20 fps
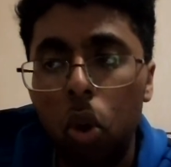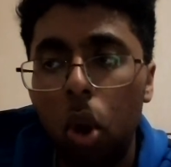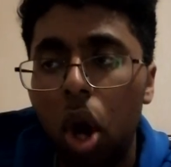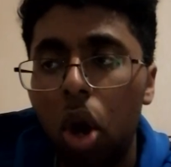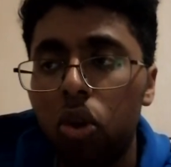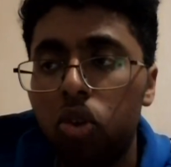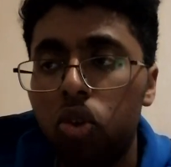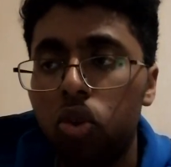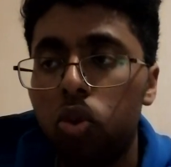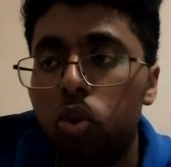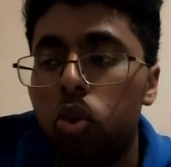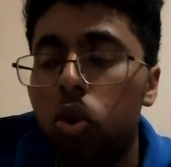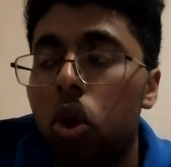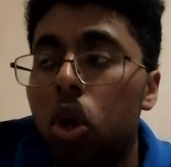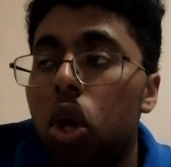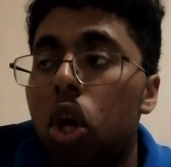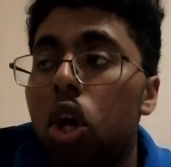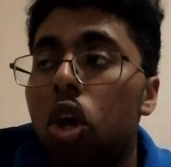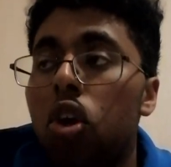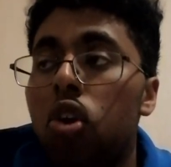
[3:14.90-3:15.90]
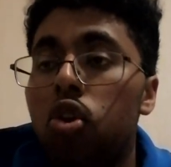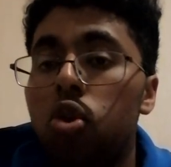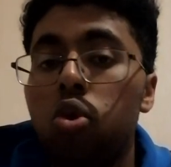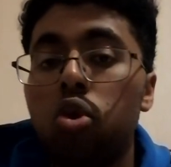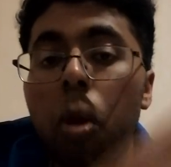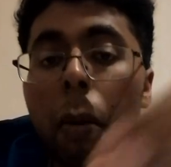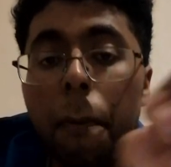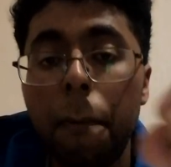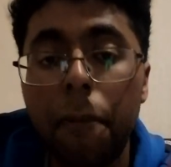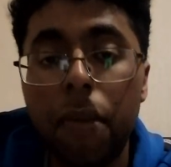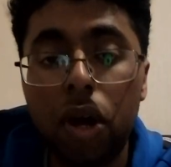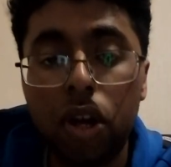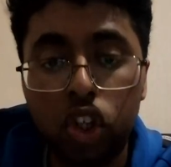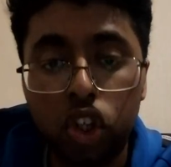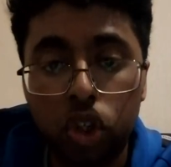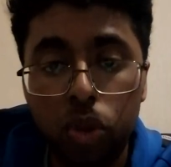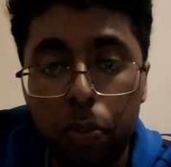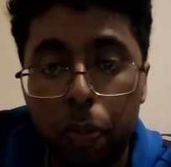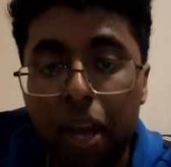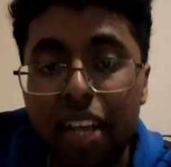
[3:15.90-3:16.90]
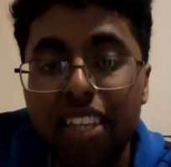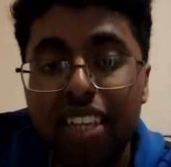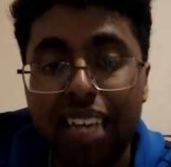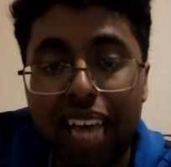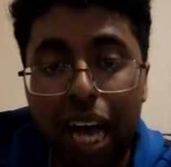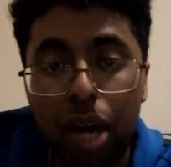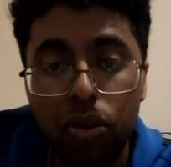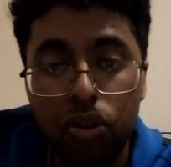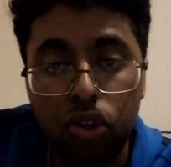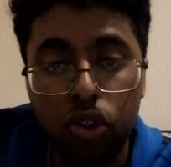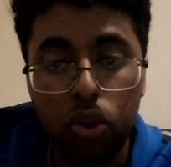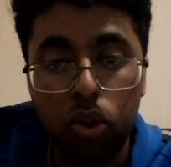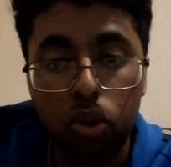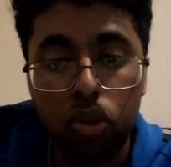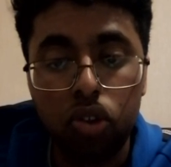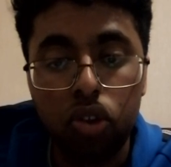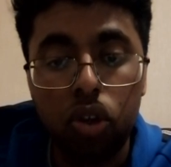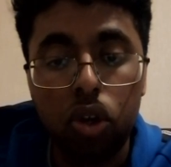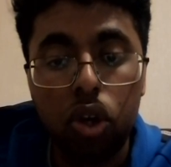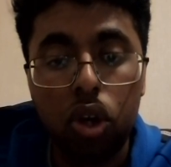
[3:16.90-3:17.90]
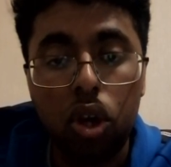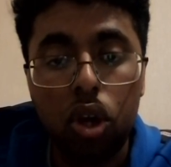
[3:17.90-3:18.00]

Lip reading: how to do the basic house chores,